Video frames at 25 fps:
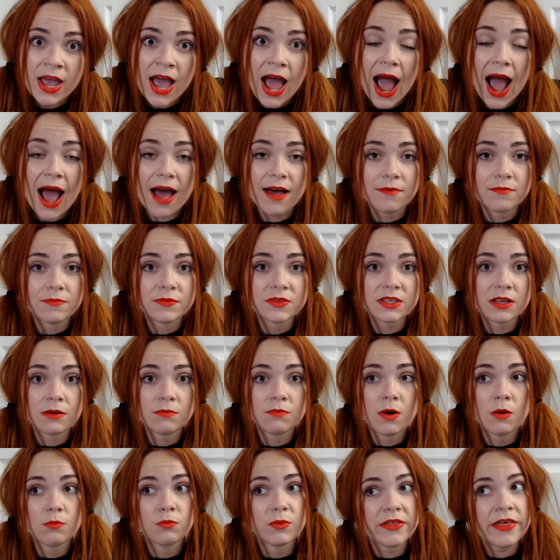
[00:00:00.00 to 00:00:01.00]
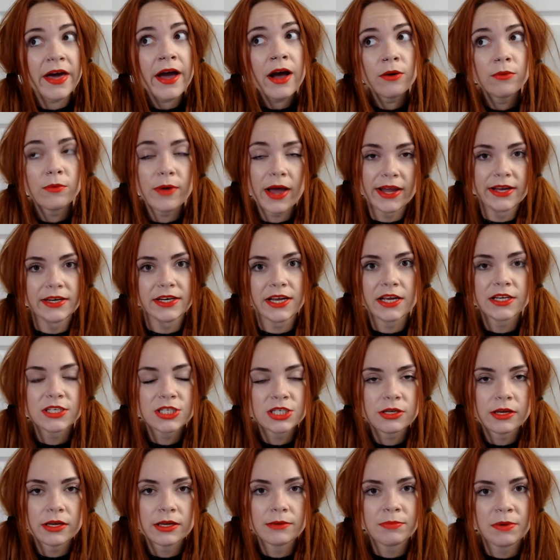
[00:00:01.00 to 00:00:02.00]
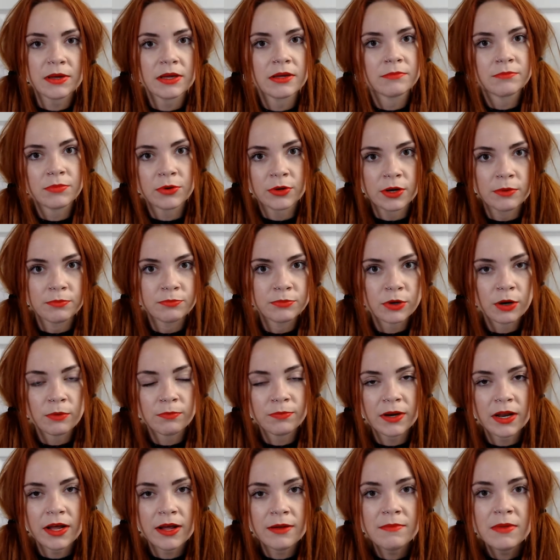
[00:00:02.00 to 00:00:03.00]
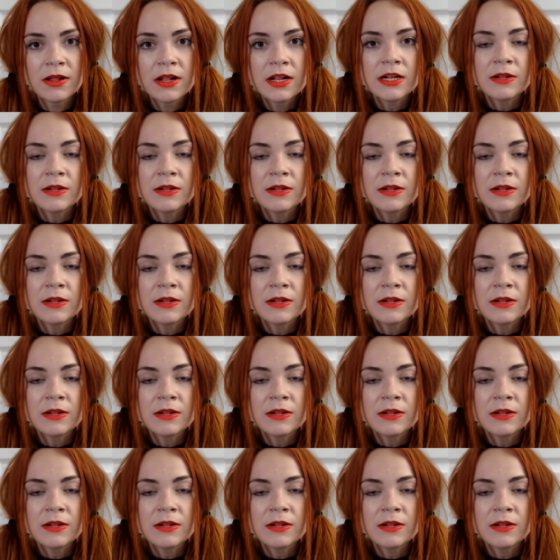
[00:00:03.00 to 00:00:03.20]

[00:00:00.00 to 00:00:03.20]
and someone without ADHD being put a problem,